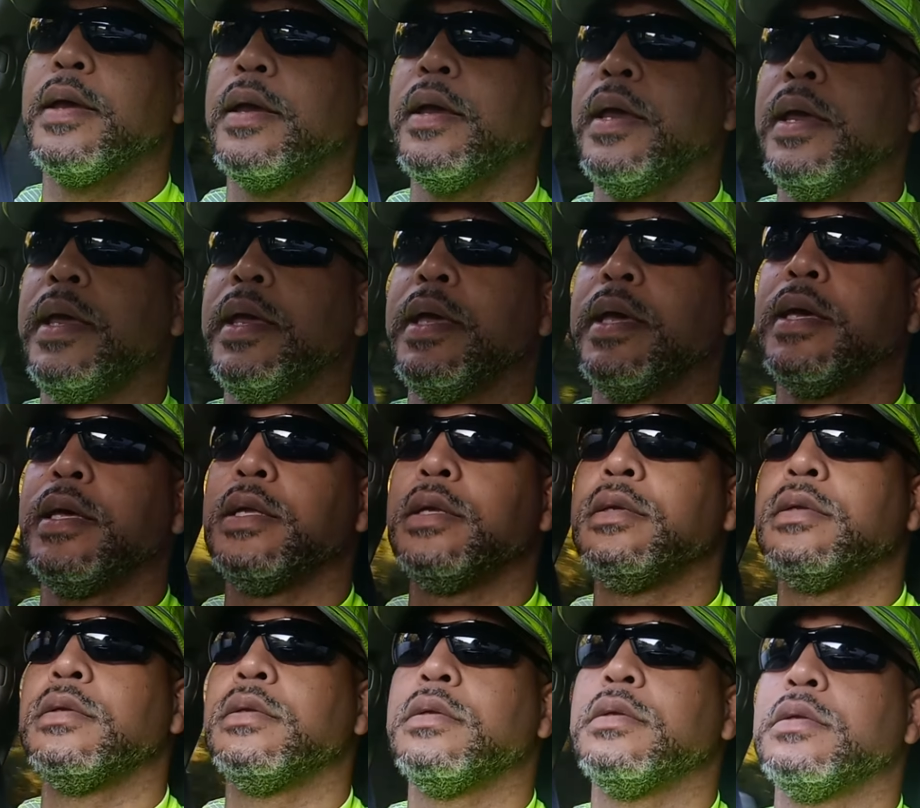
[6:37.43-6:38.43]

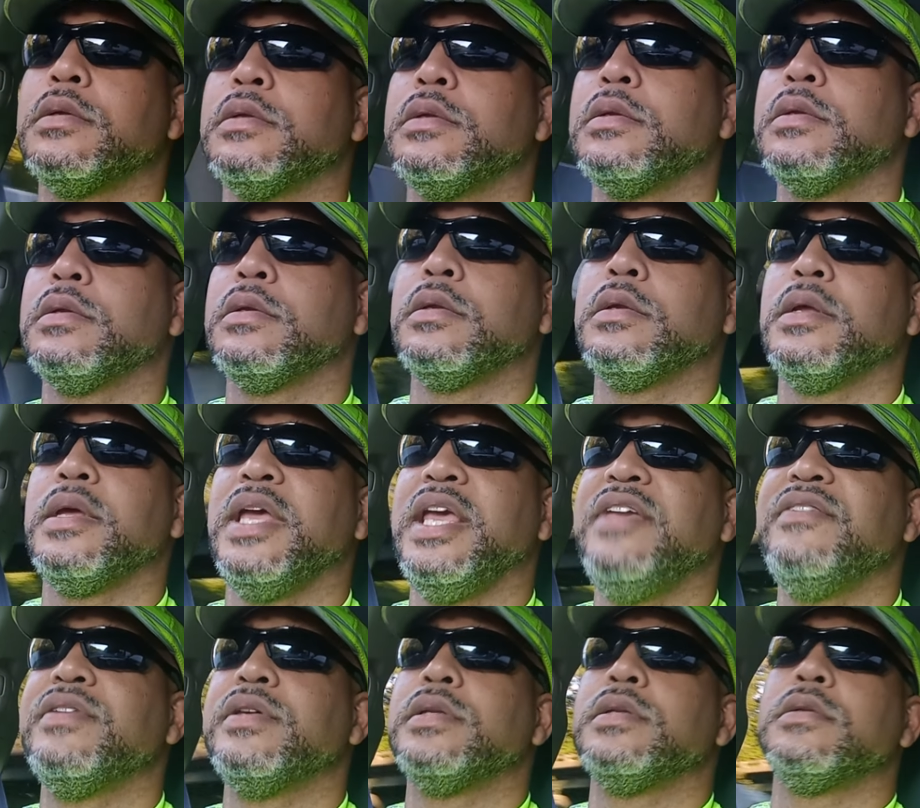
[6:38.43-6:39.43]
And
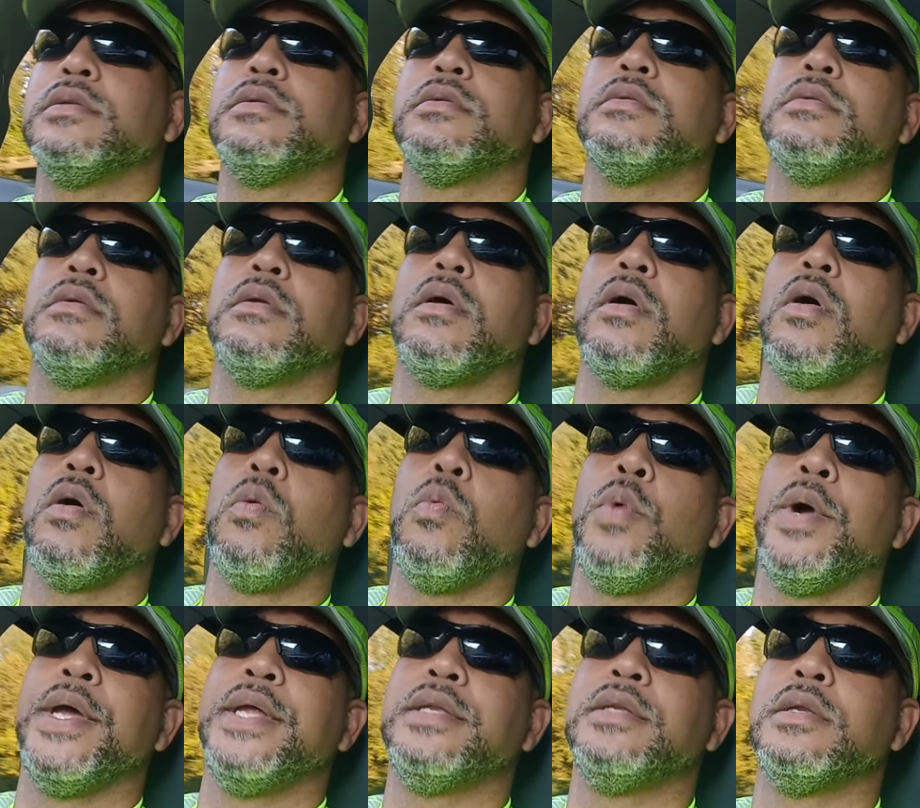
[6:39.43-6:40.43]
even
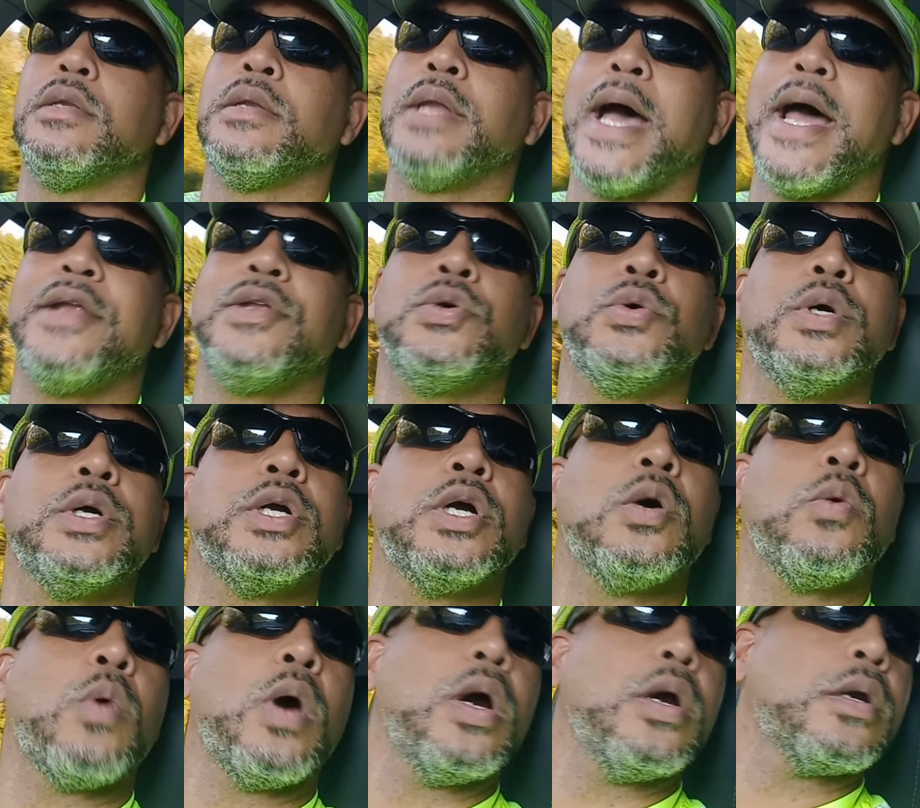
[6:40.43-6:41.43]
when not doing
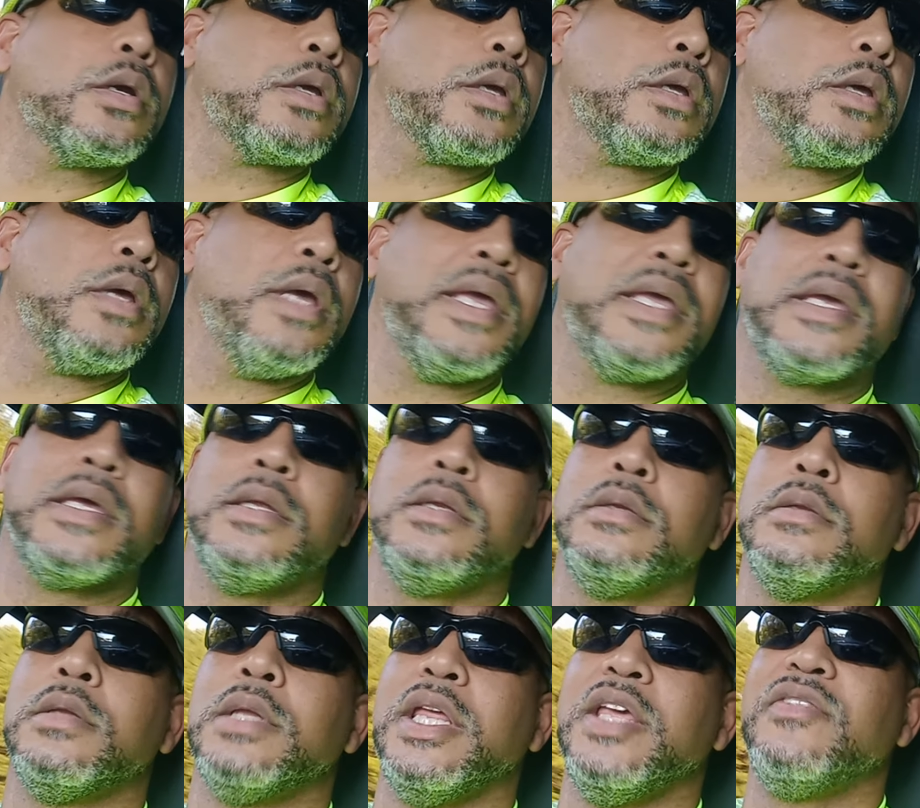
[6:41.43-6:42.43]
good work, it
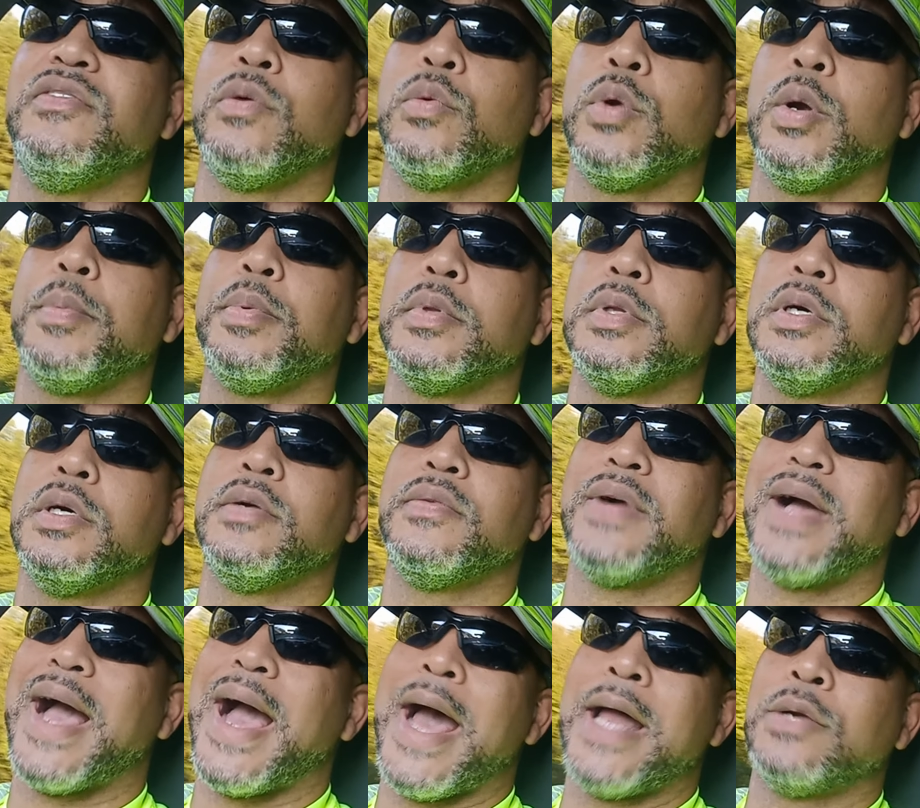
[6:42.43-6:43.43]
can leave a ripple
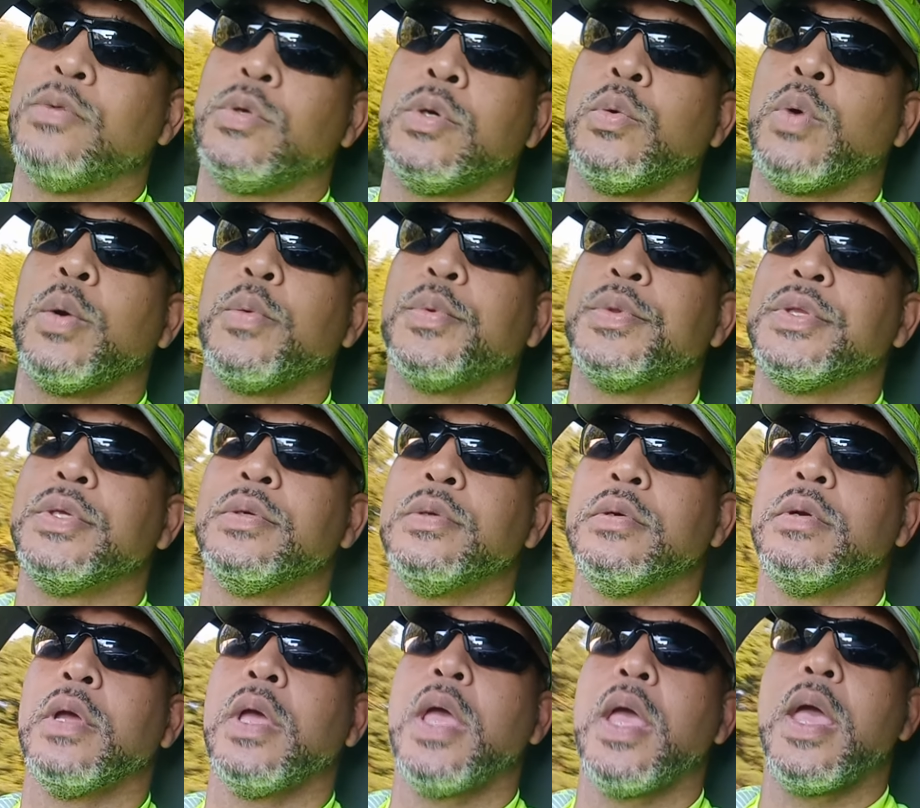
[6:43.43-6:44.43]
of, I don't want to work with
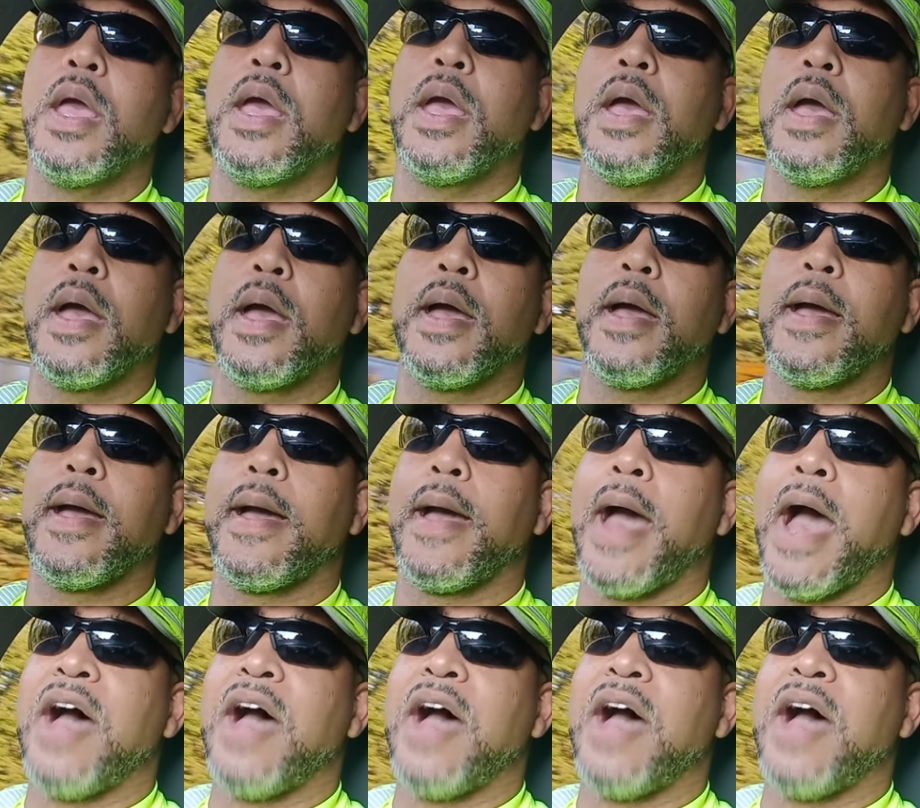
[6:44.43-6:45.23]
you.